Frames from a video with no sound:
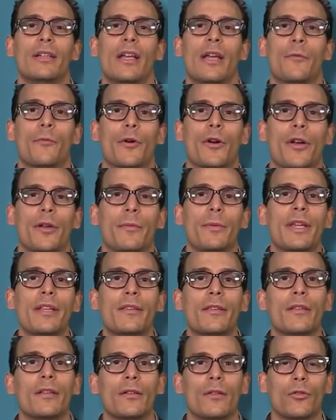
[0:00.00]
and we're going to
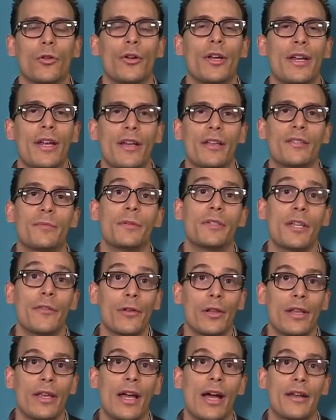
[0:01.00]
be looking
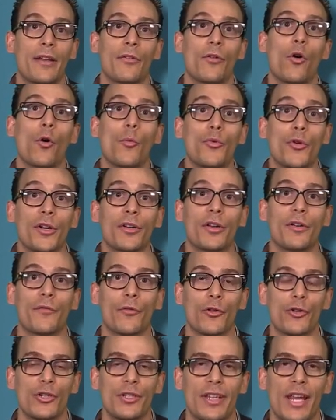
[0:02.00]
specifically at an opioid
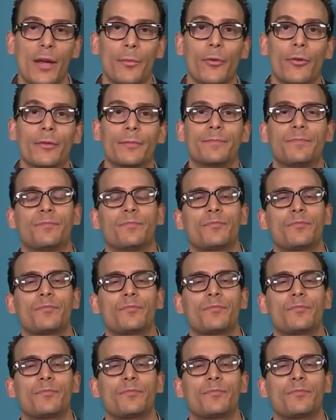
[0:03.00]
conversion table.